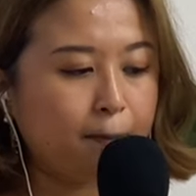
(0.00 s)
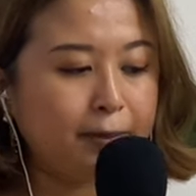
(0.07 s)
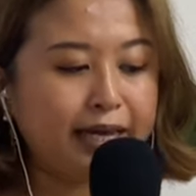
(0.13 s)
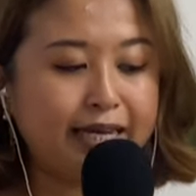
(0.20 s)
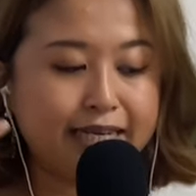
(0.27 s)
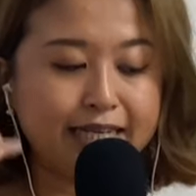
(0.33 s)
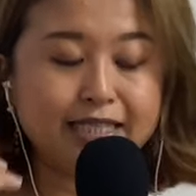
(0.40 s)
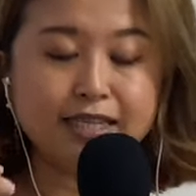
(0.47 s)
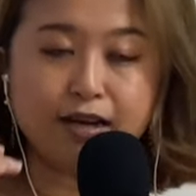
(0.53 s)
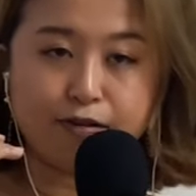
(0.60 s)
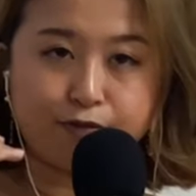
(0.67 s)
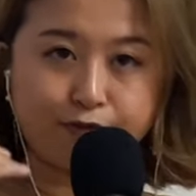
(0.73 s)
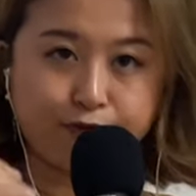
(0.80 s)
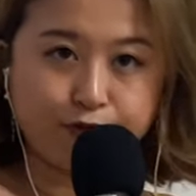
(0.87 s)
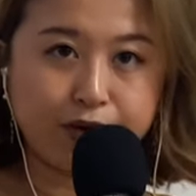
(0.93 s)
It is a
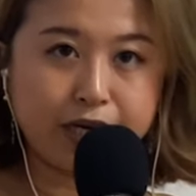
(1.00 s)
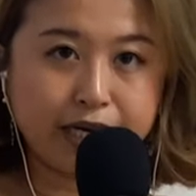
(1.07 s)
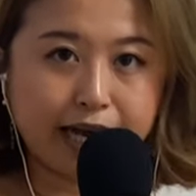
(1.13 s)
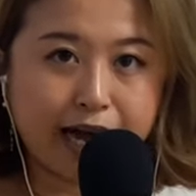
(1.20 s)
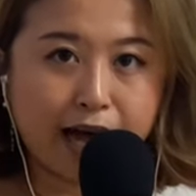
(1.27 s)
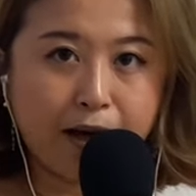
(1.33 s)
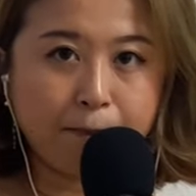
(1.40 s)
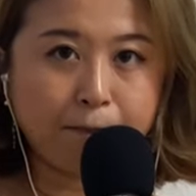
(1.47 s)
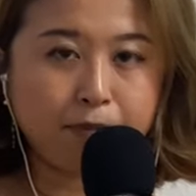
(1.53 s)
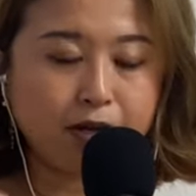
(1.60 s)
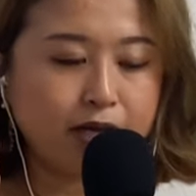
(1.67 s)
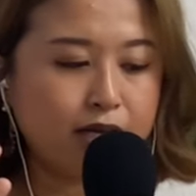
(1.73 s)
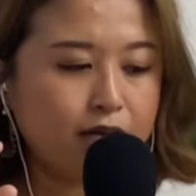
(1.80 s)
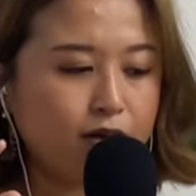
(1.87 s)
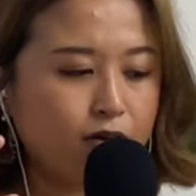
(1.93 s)
free app
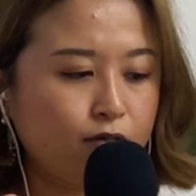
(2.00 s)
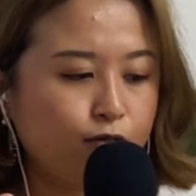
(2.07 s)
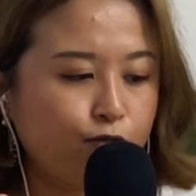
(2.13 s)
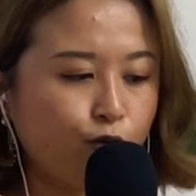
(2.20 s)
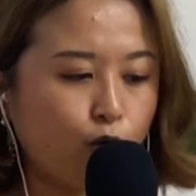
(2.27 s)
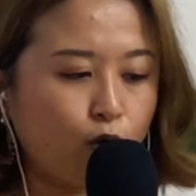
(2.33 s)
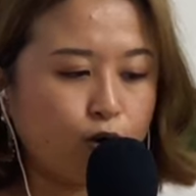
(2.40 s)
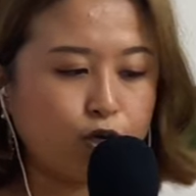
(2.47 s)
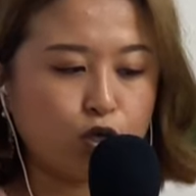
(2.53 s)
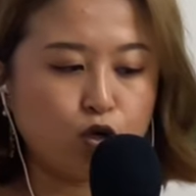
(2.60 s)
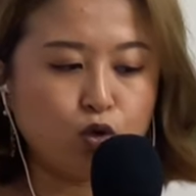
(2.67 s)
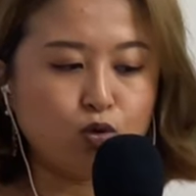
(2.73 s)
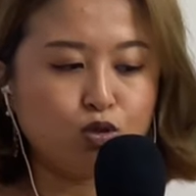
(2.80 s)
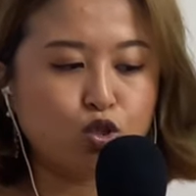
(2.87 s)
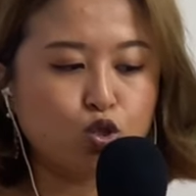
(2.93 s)
for
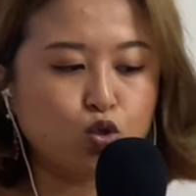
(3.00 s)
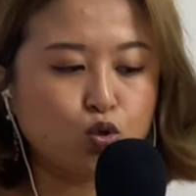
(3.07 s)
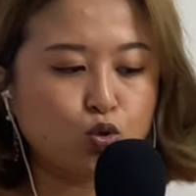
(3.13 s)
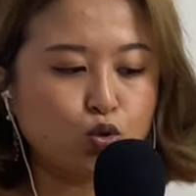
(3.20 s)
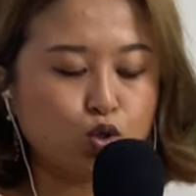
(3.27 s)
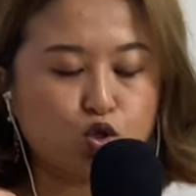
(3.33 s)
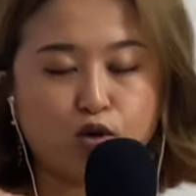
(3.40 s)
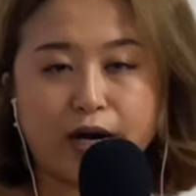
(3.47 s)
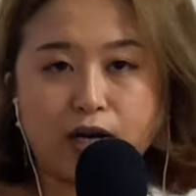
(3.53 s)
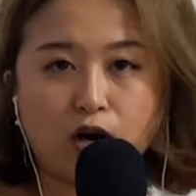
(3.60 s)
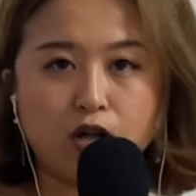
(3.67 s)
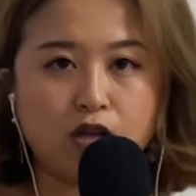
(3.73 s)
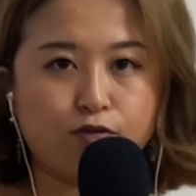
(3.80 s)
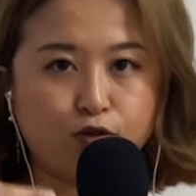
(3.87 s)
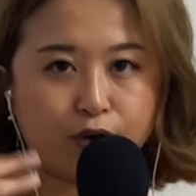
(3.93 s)
you to track
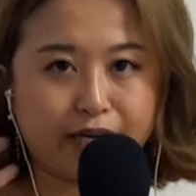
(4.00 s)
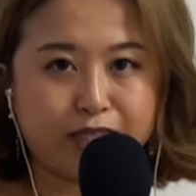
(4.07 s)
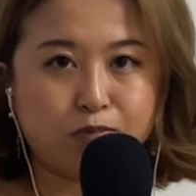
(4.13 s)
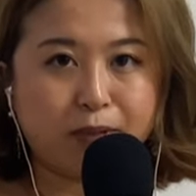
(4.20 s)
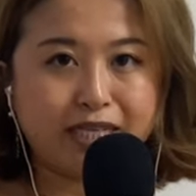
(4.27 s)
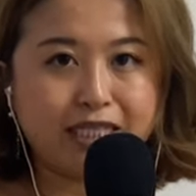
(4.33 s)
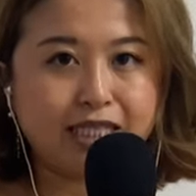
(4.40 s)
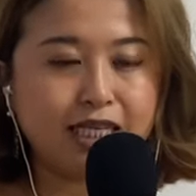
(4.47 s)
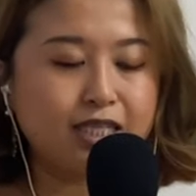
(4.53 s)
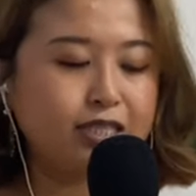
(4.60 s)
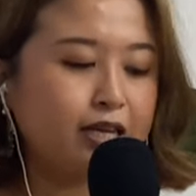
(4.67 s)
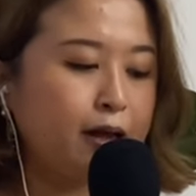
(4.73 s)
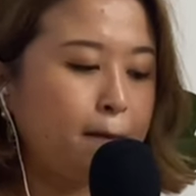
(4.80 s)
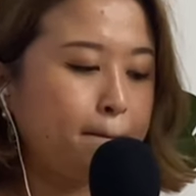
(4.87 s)
all of your expenses,